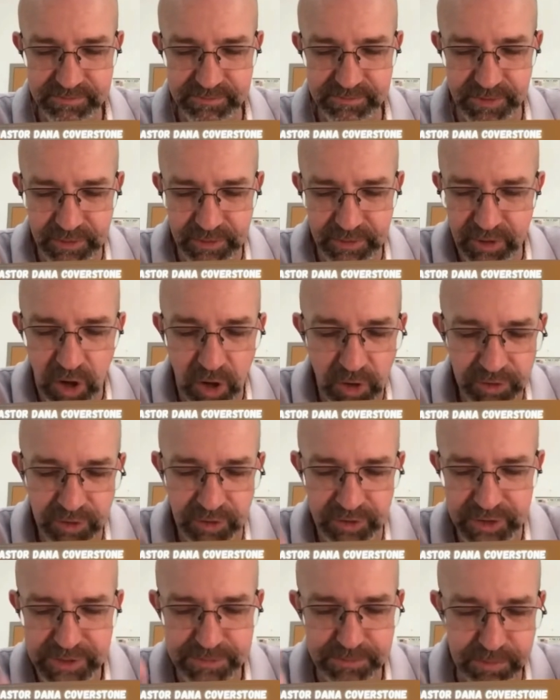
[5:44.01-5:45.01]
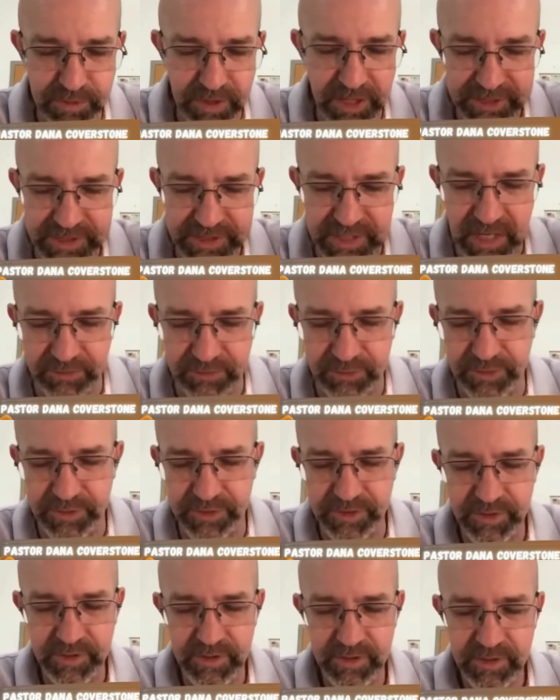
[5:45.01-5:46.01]
they were holding on this blood
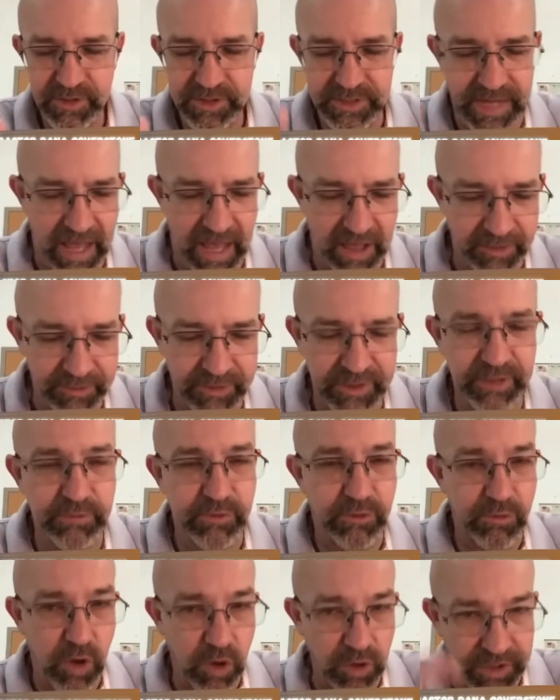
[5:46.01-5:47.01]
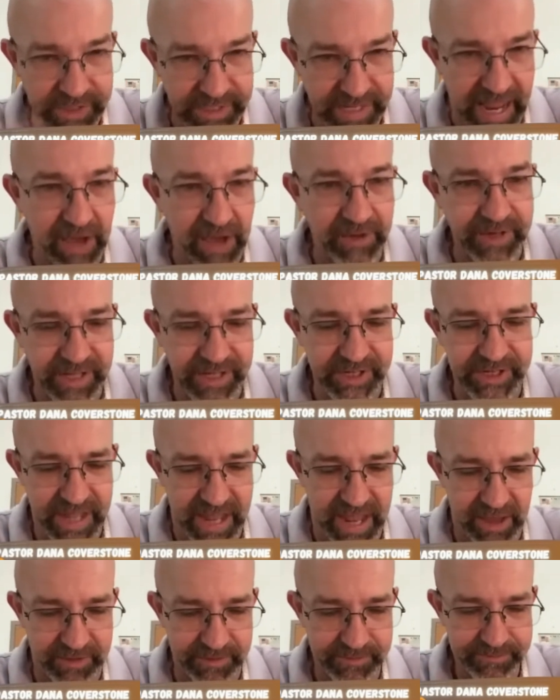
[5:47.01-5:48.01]
covered calendar and they were rolling it out and
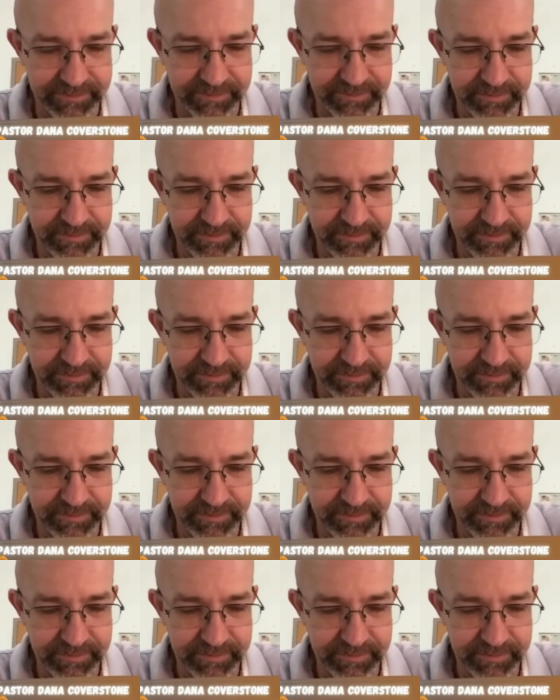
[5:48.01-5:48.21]
down.